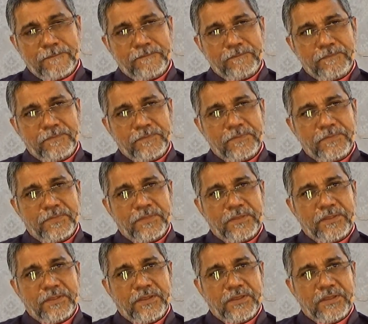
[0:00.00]

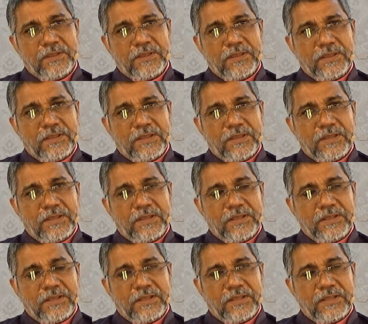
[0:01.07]

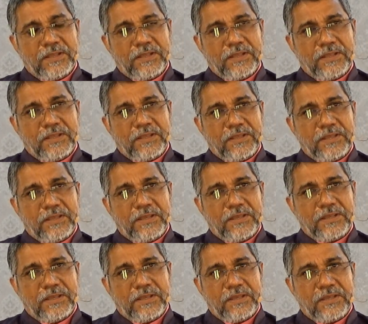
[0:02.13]

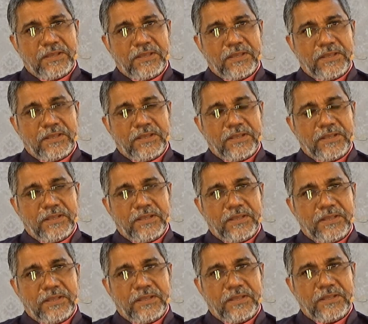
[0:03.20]

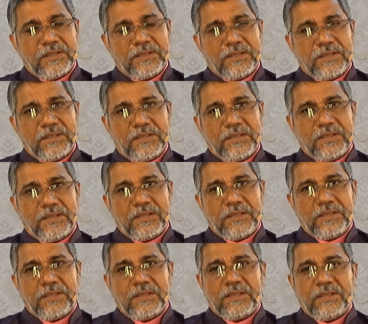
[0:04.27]

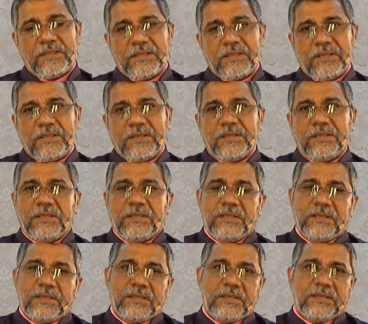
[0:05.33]

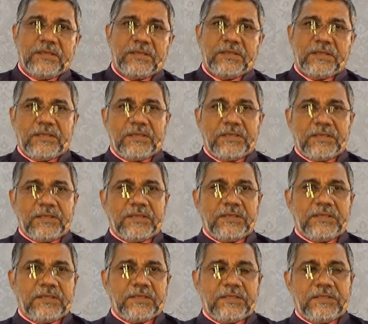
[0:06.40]

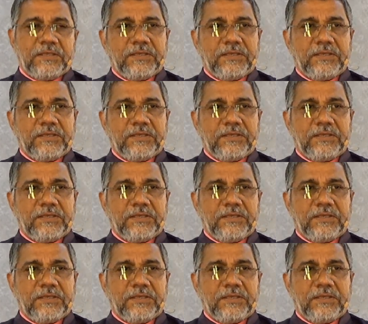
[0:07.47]
(silence)